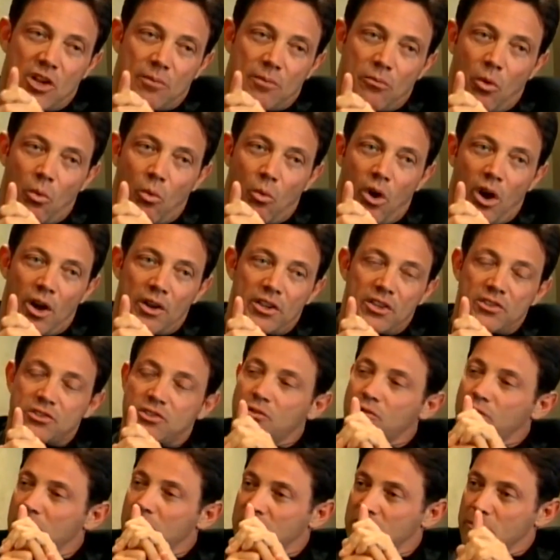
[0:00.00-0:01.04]
Number one is
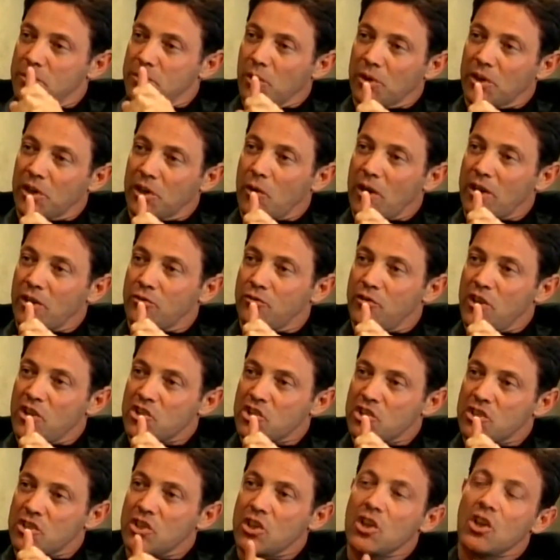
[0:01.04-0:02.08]
the is the ability to create a
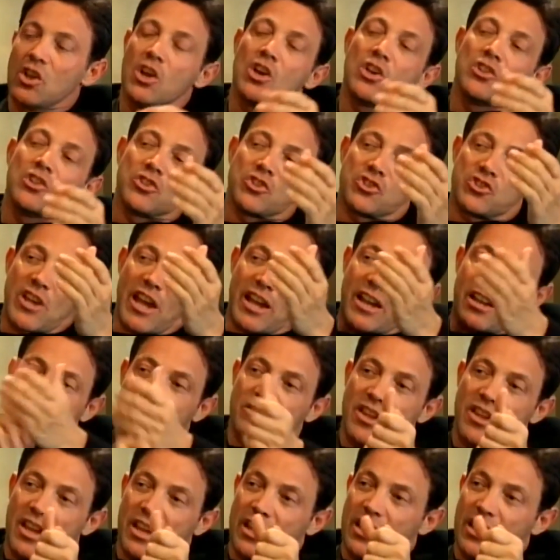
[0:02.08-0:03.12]
vision. The second
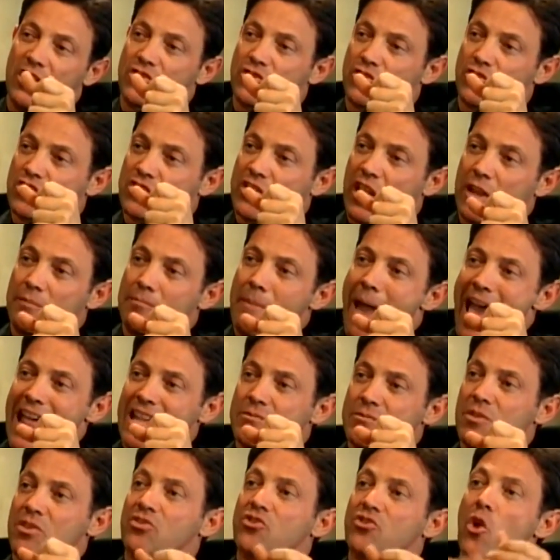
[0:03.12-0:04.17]
thing is your state
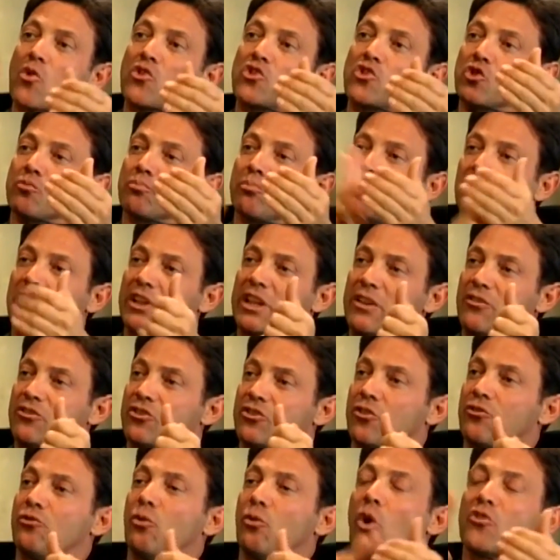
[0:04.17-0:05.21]
management. Third is your beliefs.
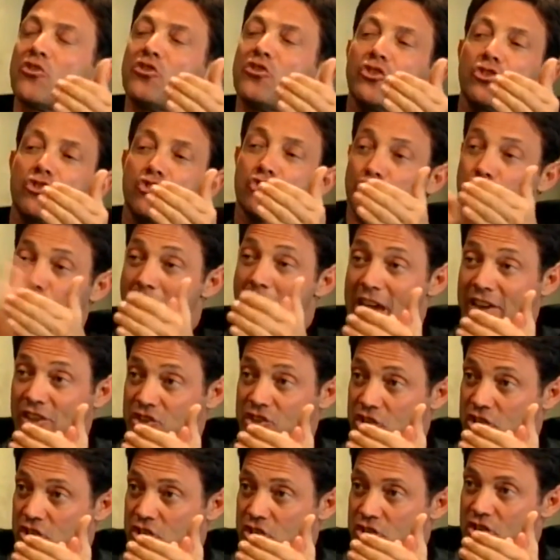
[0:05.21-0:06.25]
The fourth is your
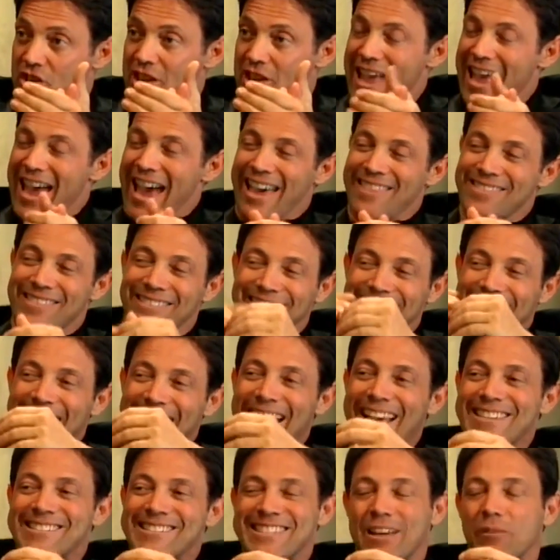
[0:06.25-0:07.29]
strategies. And the
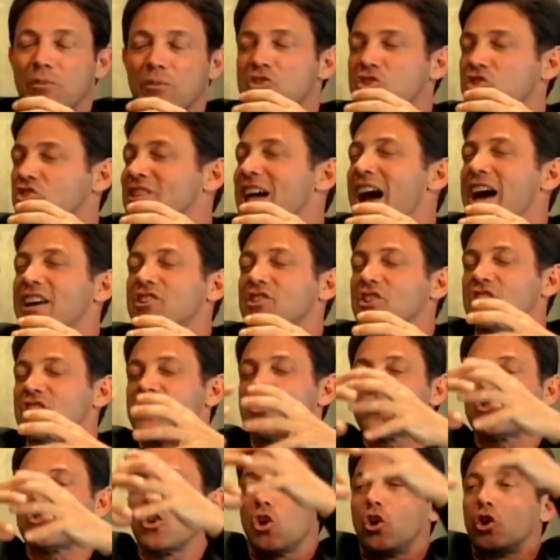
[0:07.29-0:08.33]
last thing, which is not, it's
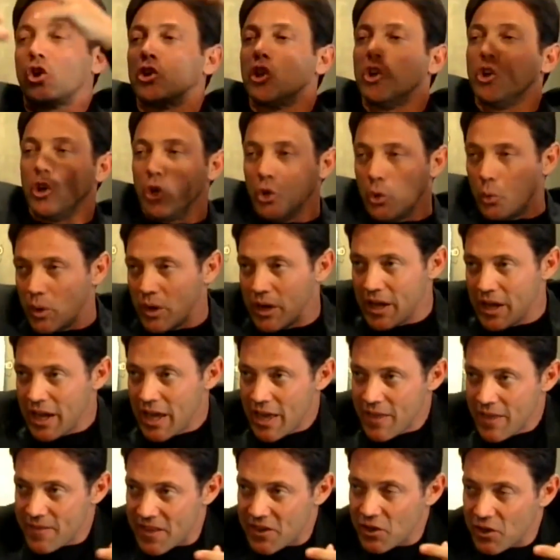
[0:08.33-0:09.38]
just the glue
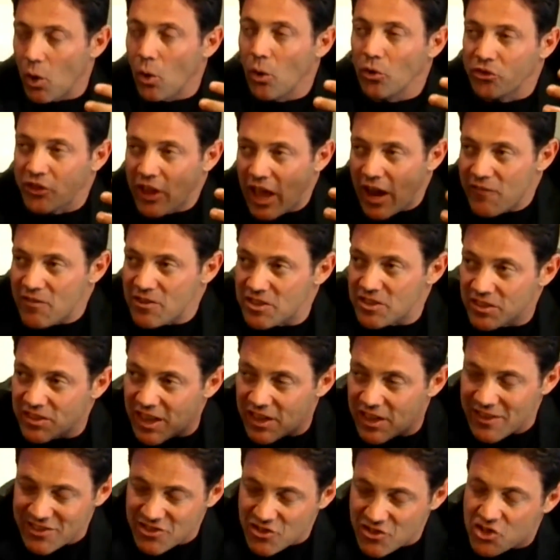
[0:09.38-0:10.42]
that holds everything
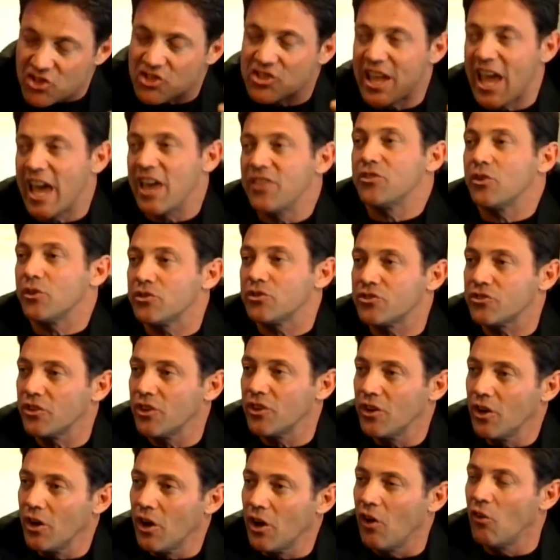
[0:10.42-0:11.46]
together. That's your standards. Yeah.